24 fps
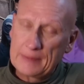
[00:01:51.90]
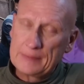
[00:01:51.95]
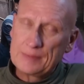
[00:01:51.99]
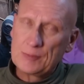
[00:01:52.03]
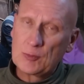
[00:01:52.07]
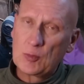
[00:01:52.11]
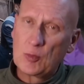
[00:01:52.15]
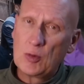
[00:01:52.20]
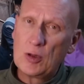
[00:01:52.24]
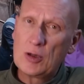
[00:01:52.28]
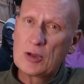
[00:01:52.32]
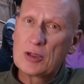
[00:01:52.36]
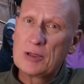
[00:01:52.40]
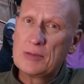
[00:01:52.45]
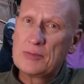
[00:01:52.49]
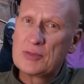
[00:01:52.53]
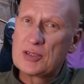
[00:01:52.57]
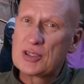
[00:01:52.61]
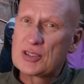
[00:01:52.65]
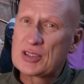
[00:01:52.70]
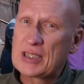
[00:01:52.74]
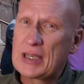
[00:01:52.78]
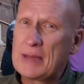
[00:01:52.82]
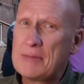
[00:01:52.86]
Welcome to
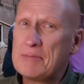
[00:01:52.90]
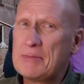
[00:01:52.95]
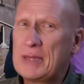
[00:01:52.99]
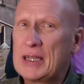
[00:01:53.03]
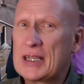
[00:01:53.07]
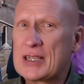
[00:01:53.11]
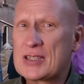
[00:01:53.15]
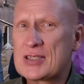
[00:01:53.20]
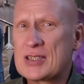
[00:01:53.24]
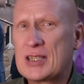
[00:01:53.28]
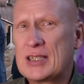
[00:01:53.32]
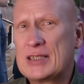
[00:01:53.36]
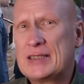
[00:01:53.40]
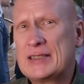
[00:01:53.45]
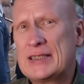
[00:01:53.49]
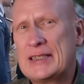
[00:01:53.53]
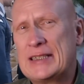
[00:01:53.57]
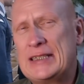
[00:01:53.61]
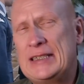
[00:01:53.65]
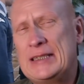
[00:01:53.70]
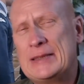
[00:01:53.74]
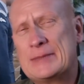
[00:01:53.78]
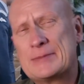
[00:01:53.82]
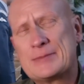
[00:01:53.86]
Sandbag
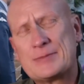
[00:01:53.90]
Sunday.